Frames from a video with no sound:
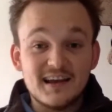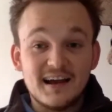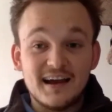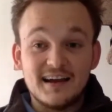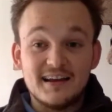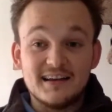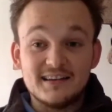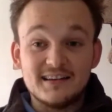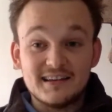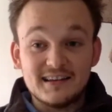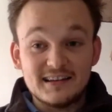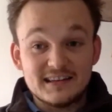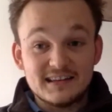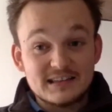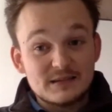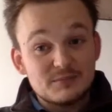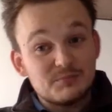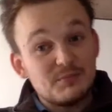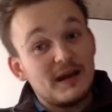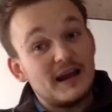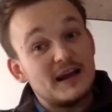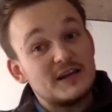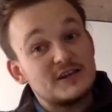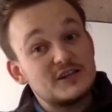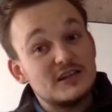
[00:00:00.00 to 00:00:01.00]
And
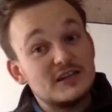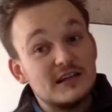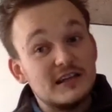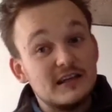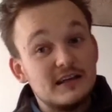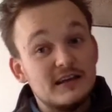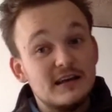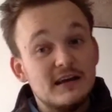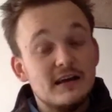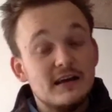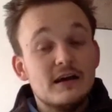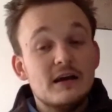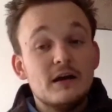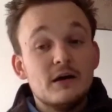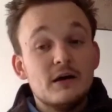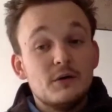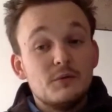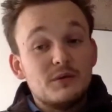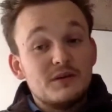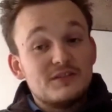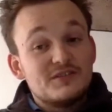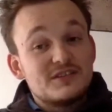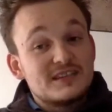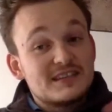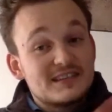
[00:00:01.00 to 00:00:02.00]
especially
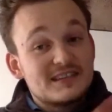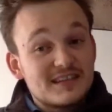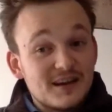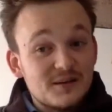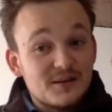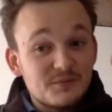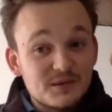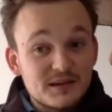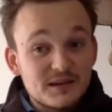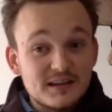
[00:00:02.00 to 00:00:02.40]
with some